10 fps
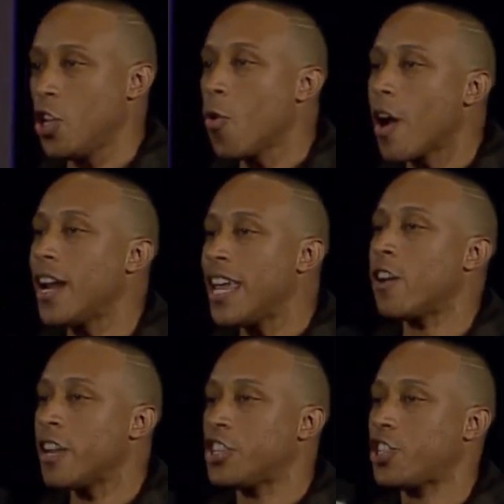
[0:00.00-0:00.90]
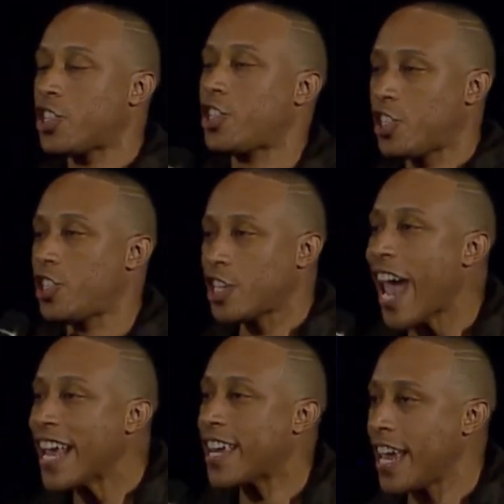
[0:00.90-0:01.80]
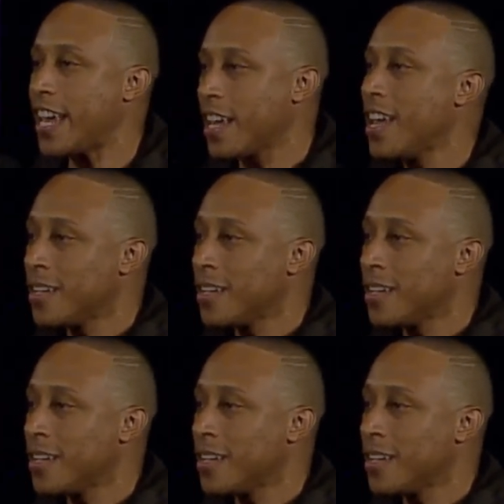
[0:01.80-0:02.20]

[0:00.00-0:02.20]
You are literally shaking.